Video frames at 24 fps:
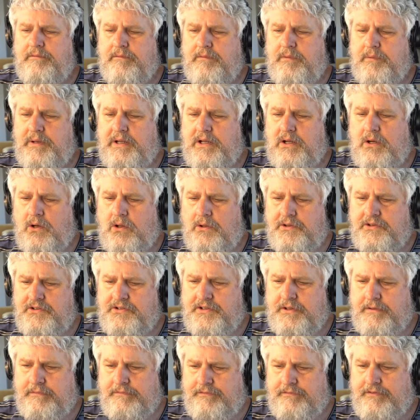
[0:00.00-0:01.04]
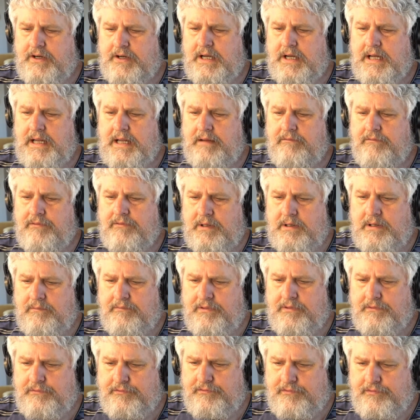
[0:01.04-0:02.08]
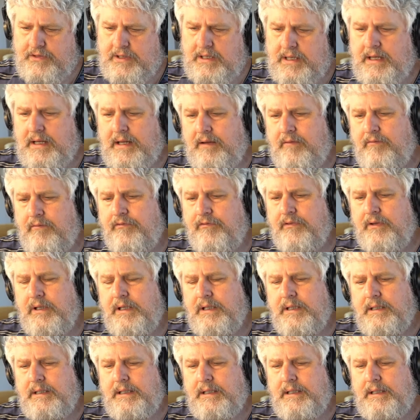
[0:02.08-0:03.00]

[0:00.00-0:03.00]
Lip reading: We call this the 5 of the 5,